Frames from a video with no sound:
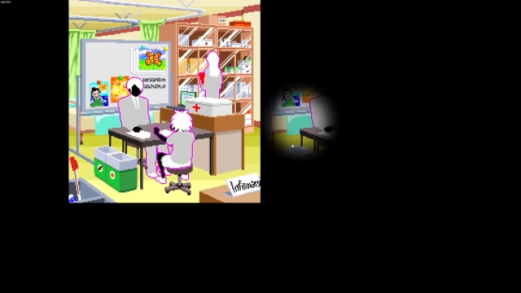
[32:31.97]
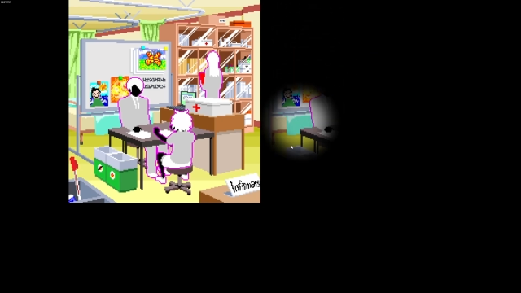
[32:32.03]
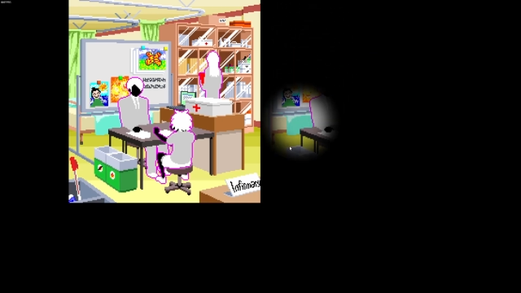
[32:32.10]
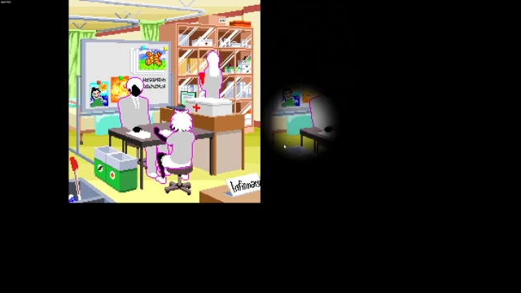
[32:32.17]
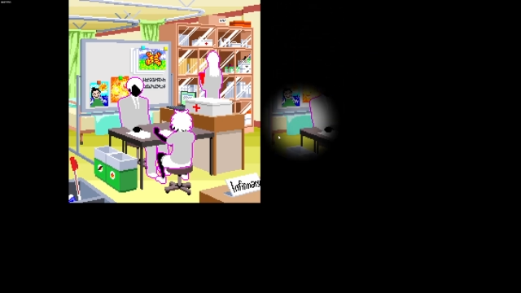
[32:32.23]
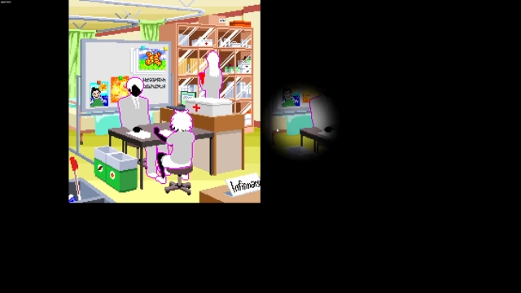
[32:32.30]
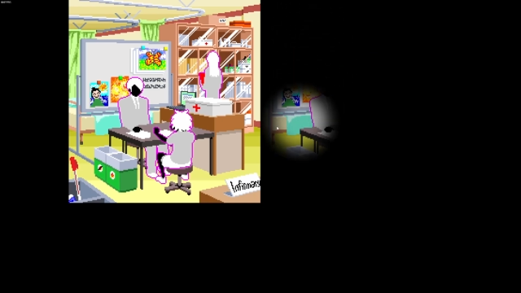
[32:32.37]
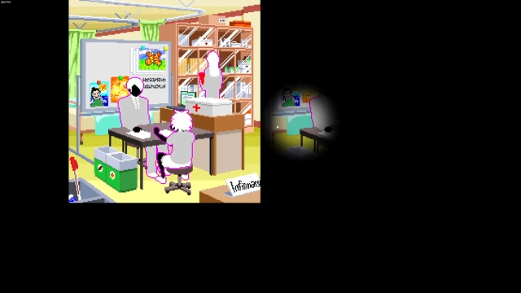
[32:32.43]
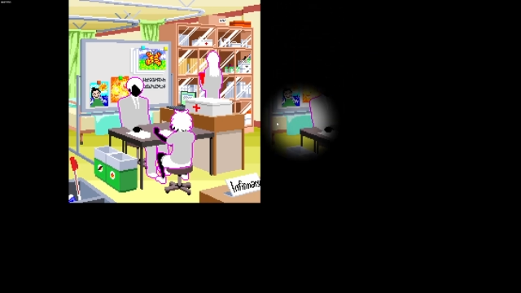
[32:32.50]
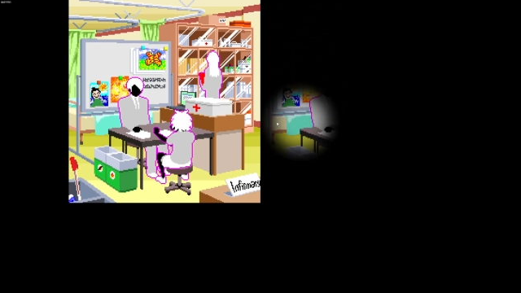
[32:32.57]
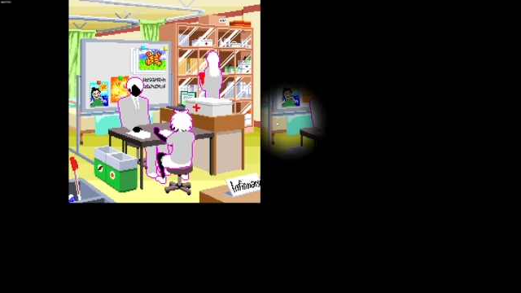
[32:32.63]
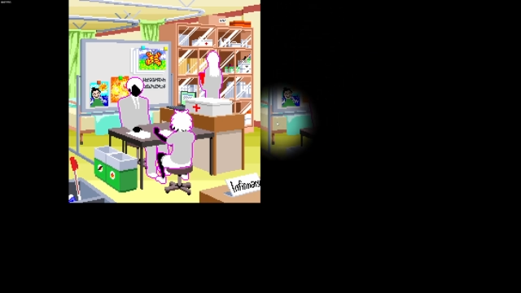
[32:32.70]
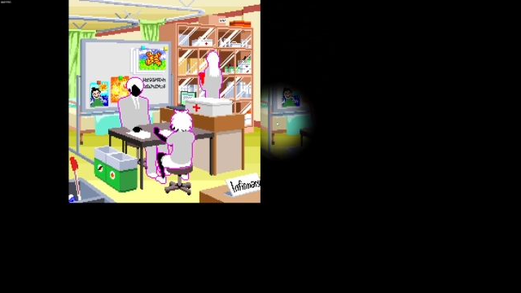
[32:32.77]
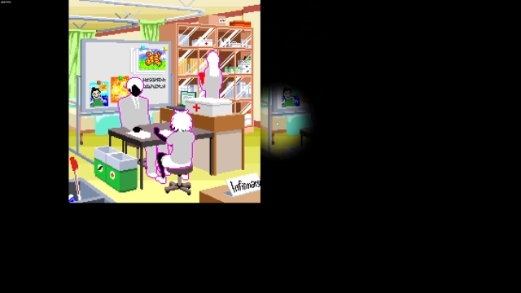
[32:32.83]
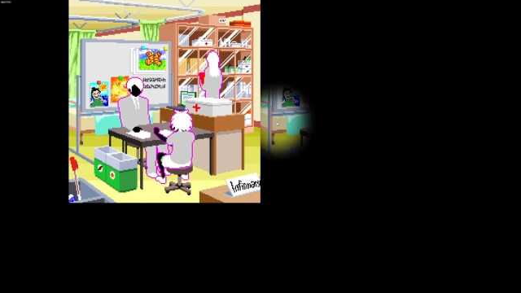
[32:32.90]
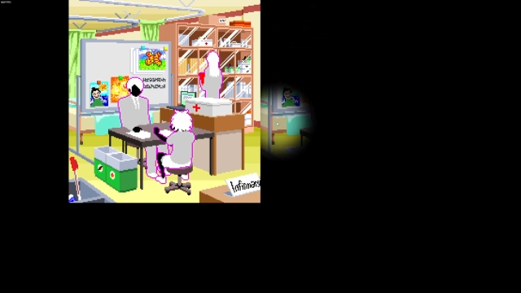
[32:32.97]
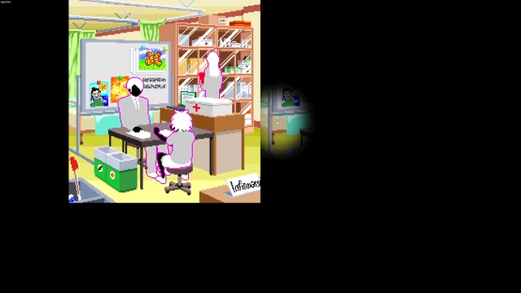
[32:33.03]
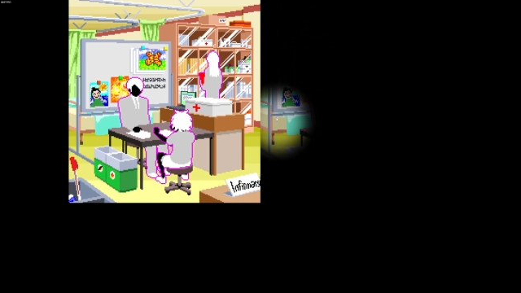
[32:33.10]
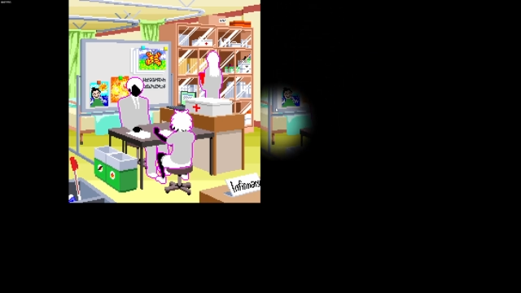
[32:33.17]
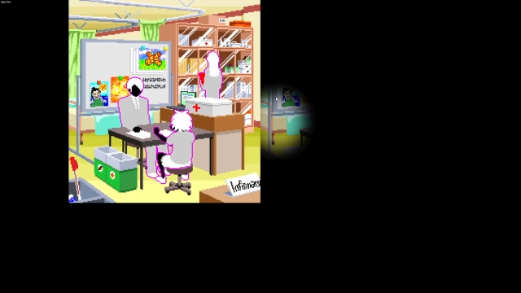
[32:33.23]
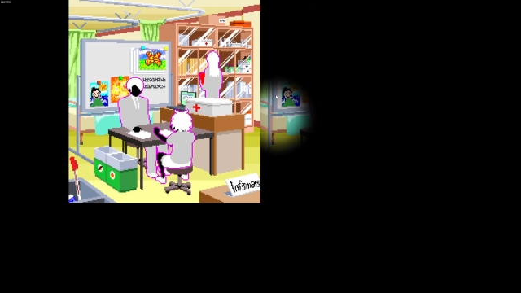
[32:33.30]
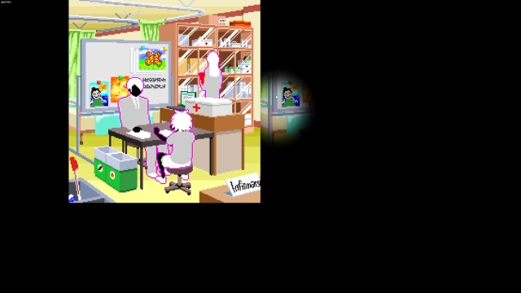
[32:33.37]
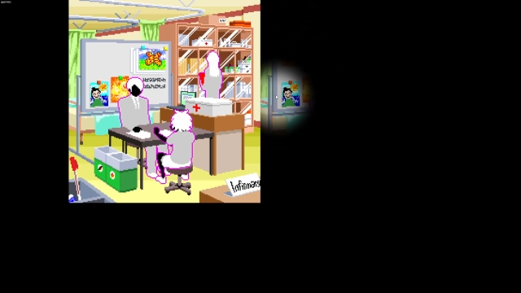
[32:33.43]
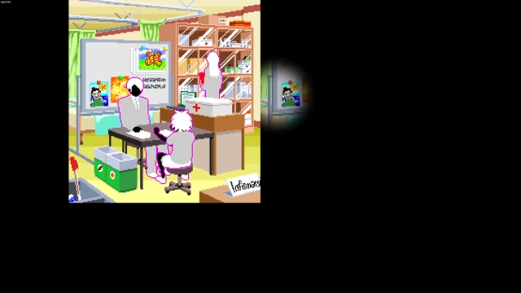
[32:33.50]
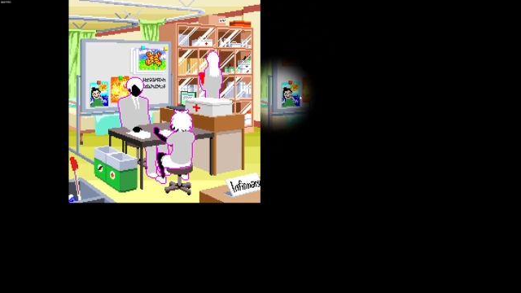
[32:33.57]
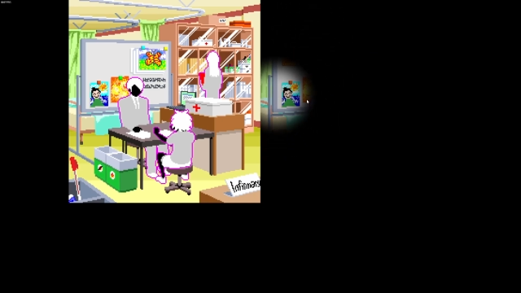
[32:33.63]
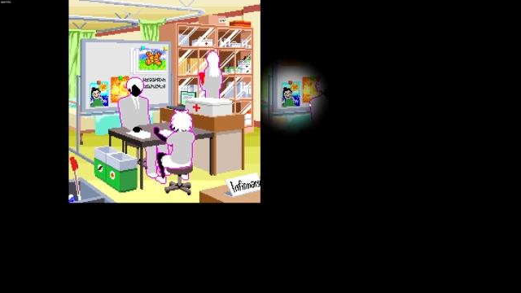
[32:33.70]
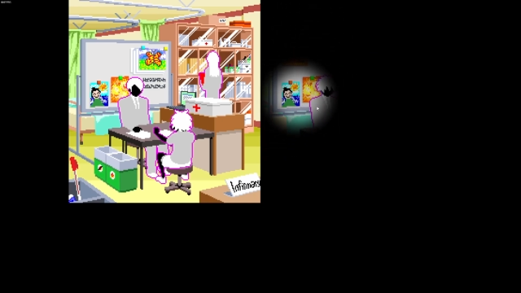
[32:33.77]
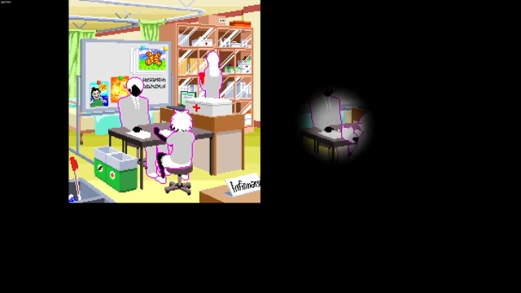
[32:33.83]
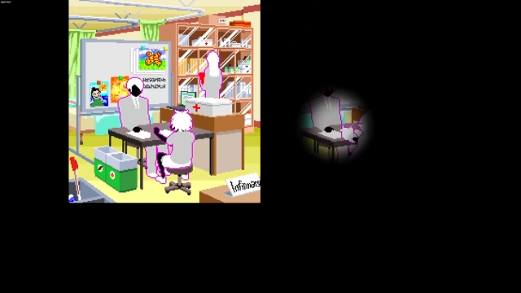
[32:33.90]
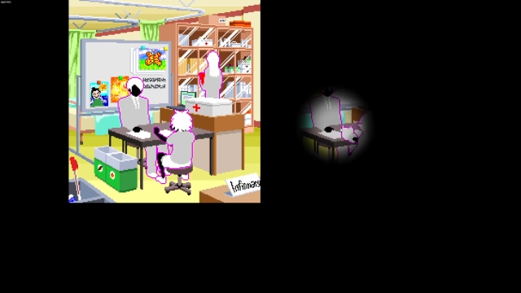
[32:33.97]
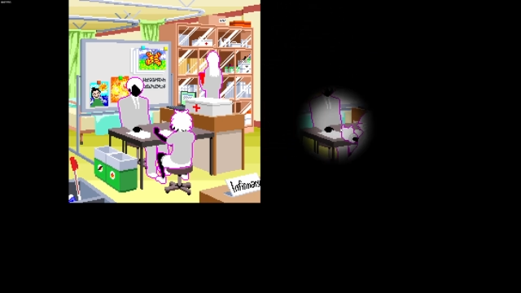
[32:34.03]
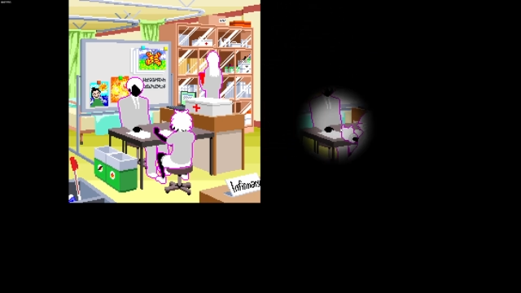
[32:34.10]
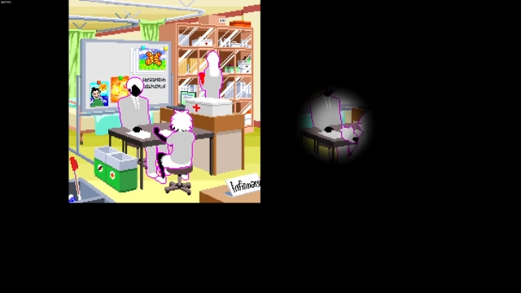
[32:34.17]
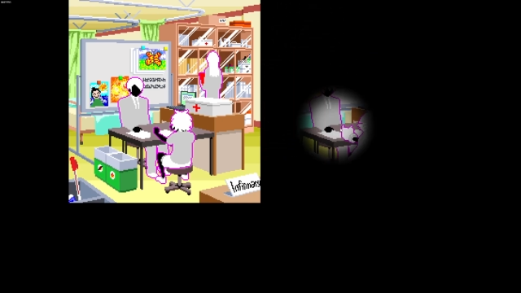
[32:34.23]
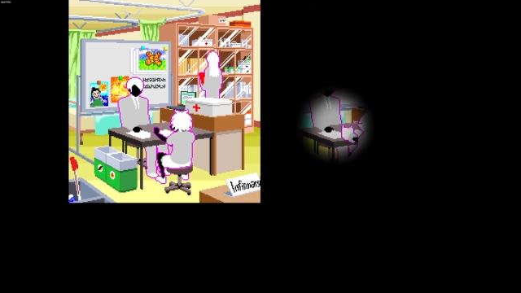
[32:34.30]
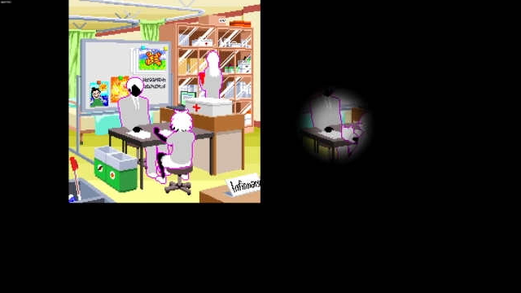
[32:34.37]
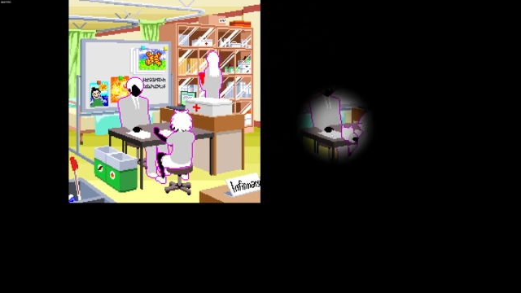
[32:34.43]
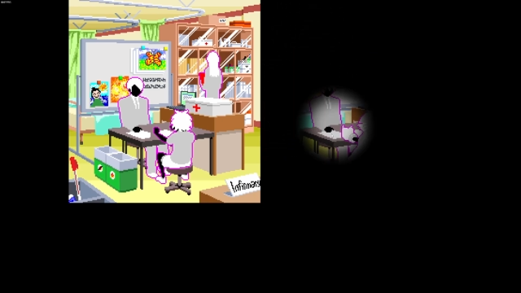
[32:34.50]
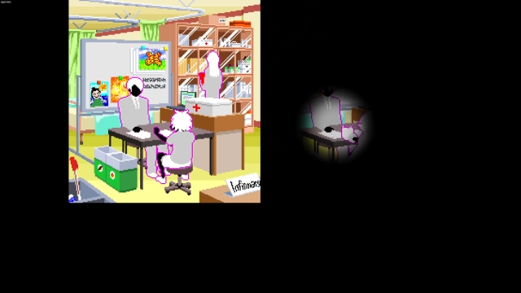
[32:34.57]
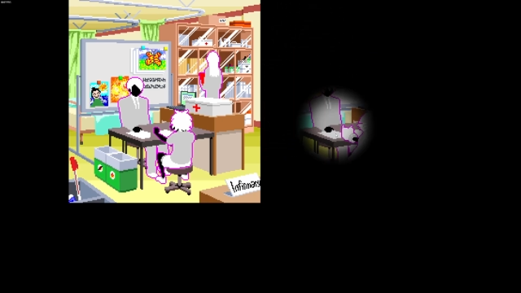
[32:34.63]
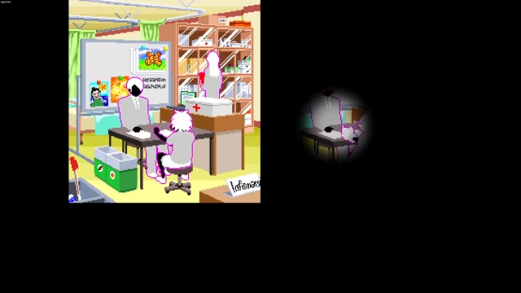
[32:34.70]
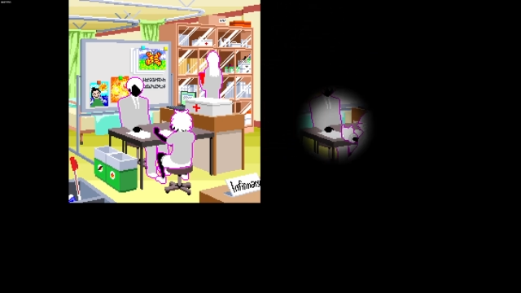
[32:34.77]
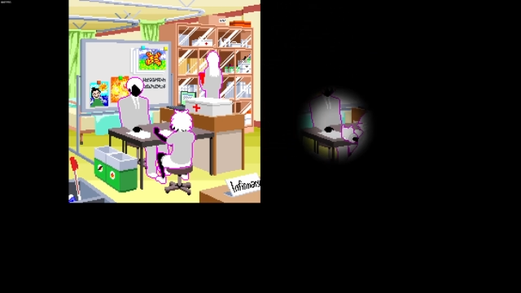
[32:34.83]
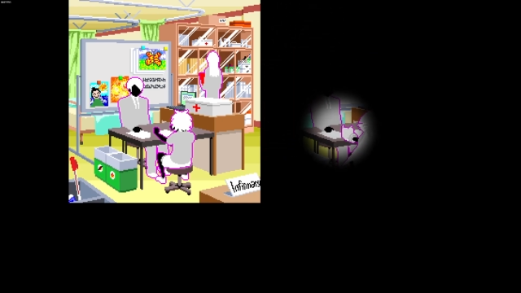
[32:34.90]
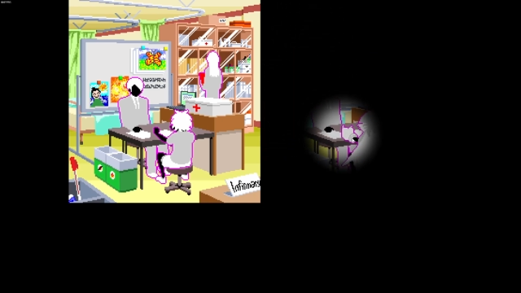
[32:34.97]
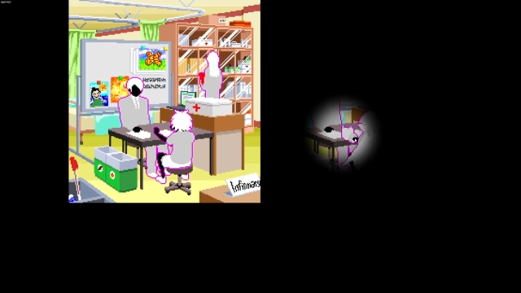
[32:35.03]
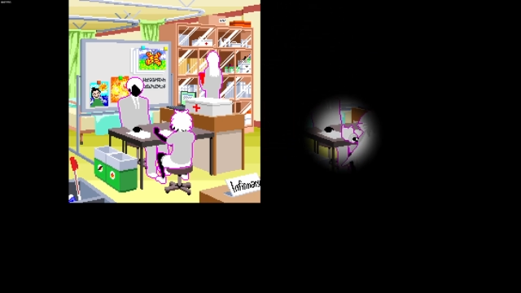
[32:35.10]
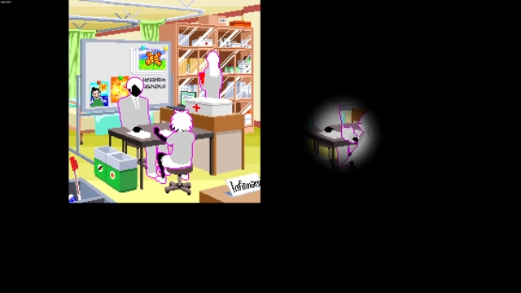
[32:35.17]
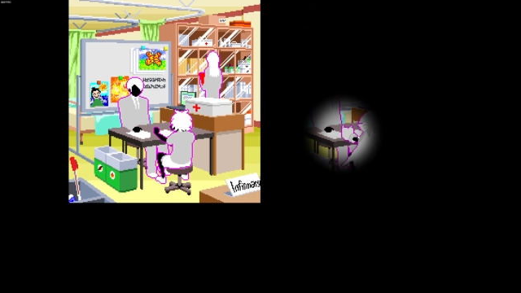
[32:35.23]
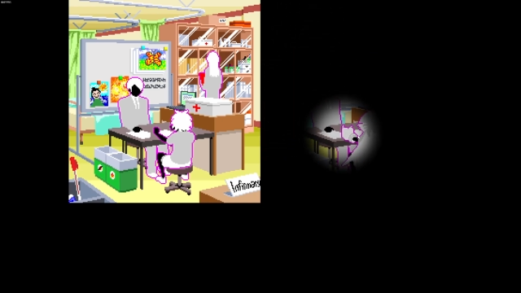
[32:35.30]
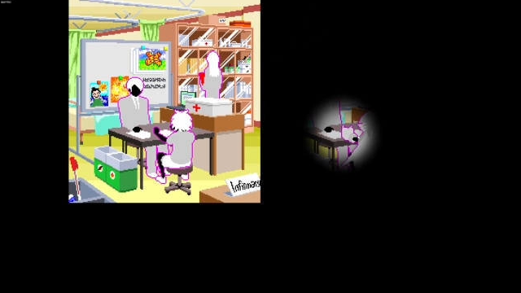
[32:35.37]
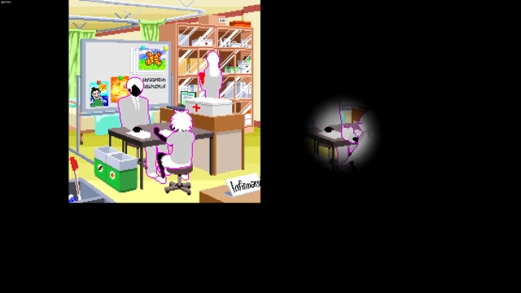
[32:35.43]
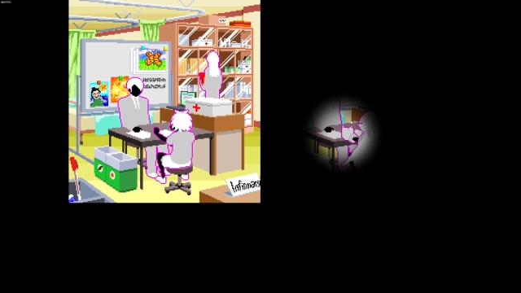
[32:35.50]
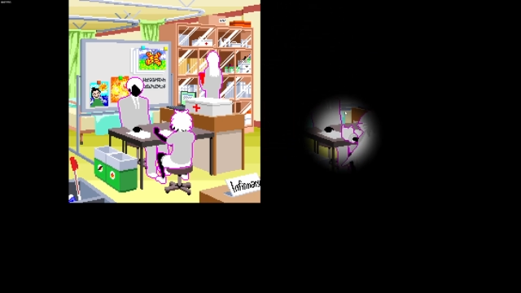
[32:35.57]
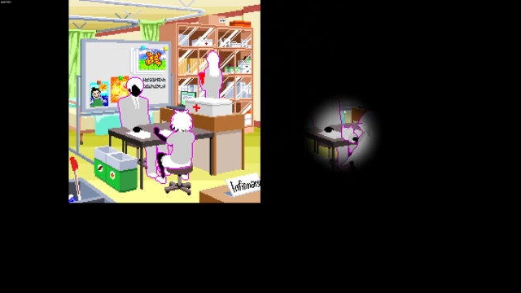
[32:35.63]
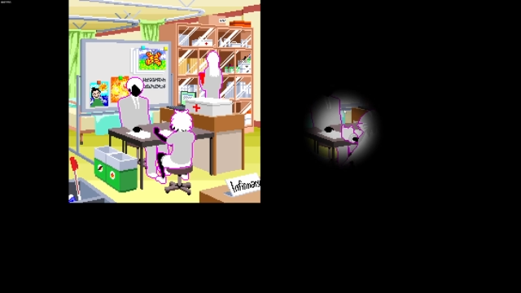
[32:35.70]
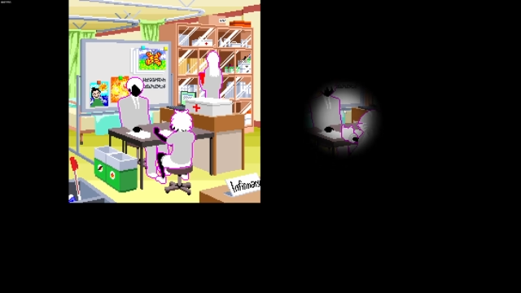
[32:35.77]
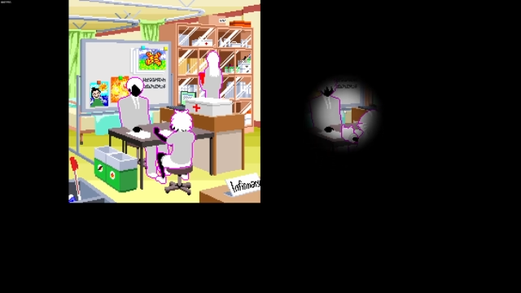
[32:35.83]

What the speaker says: (no speaker visible)